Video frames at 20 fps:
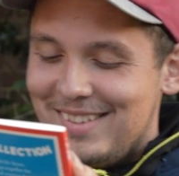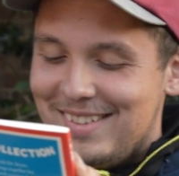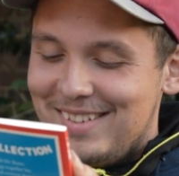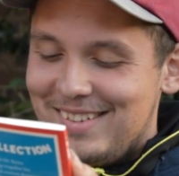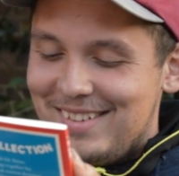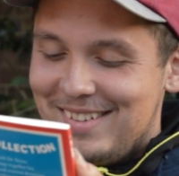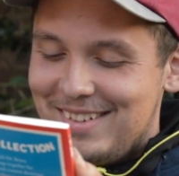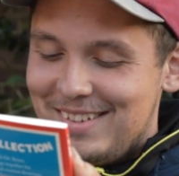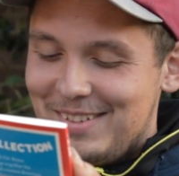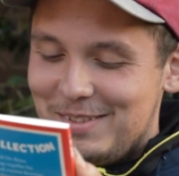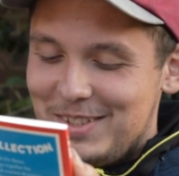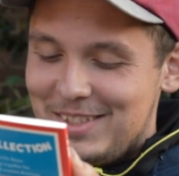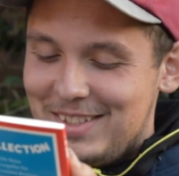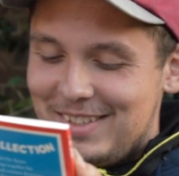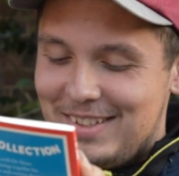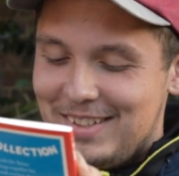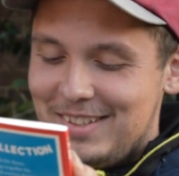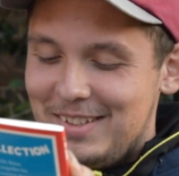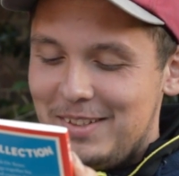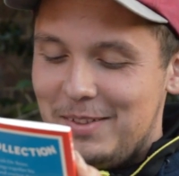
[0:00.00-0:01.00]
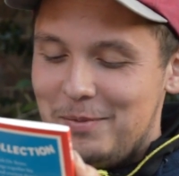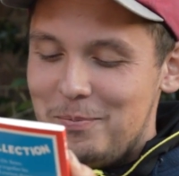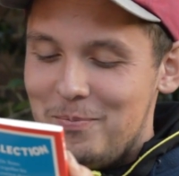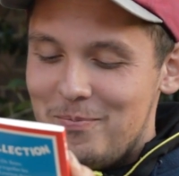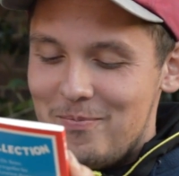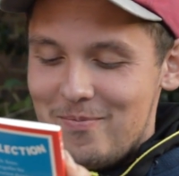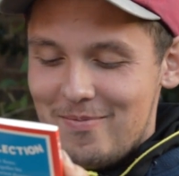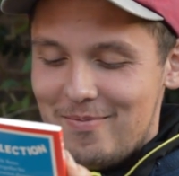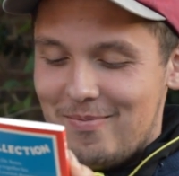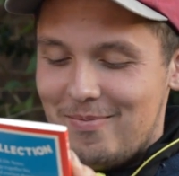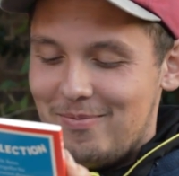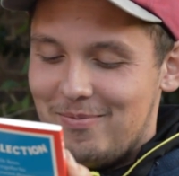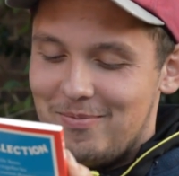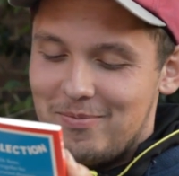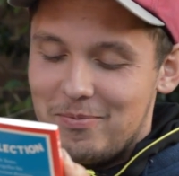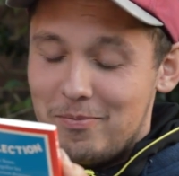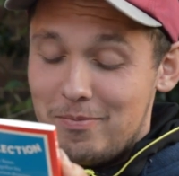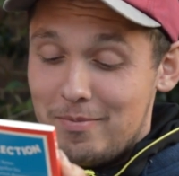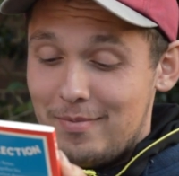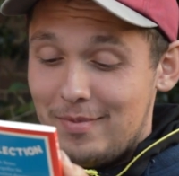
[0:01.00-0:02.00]
And then,
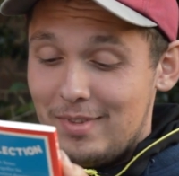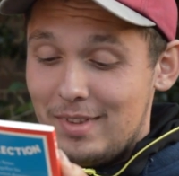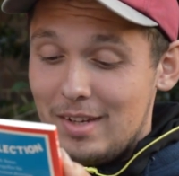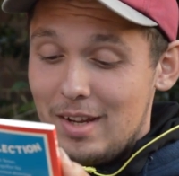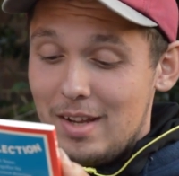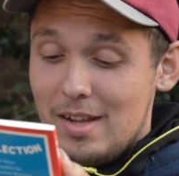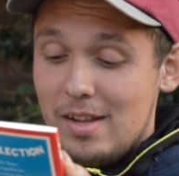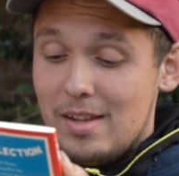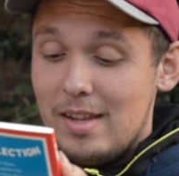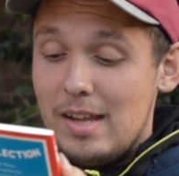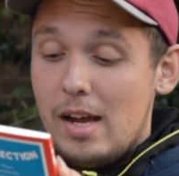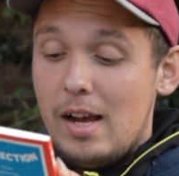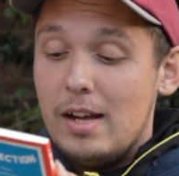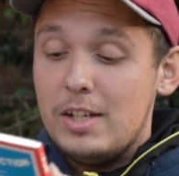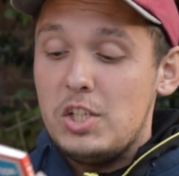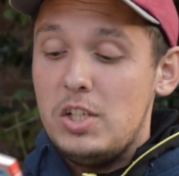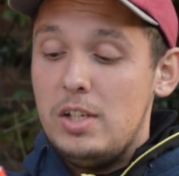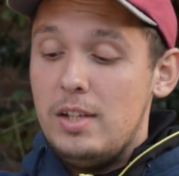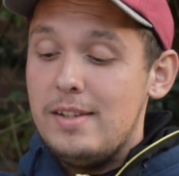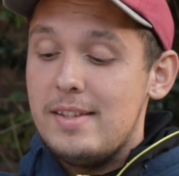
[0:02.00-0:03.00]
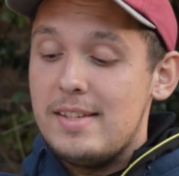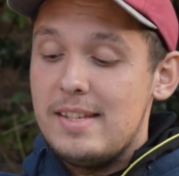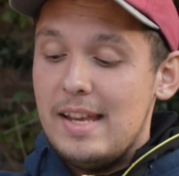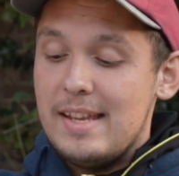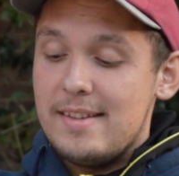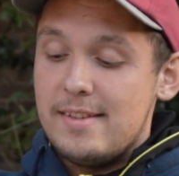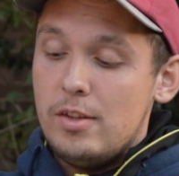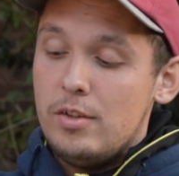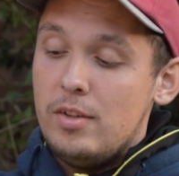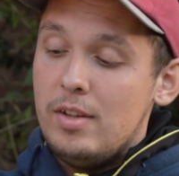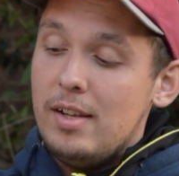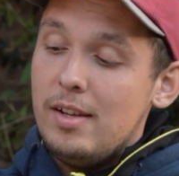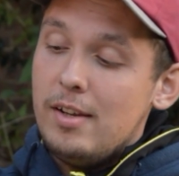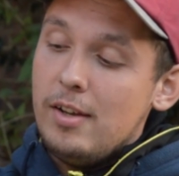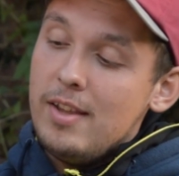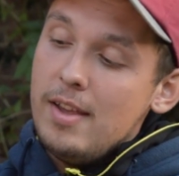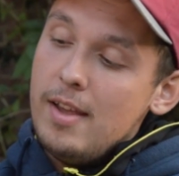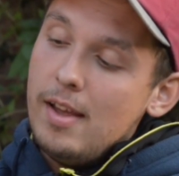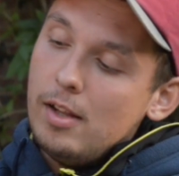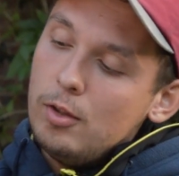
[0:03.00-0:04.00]
yeah, actually it says on it
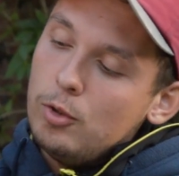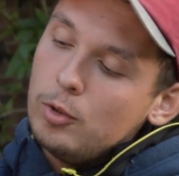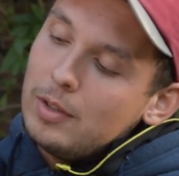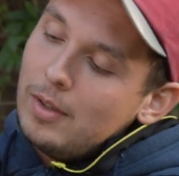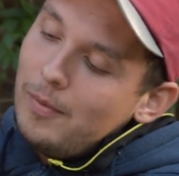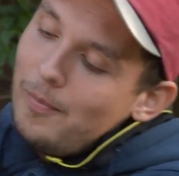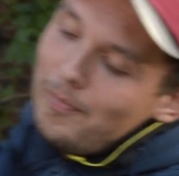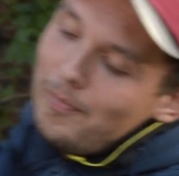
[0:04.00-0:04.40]
here, look,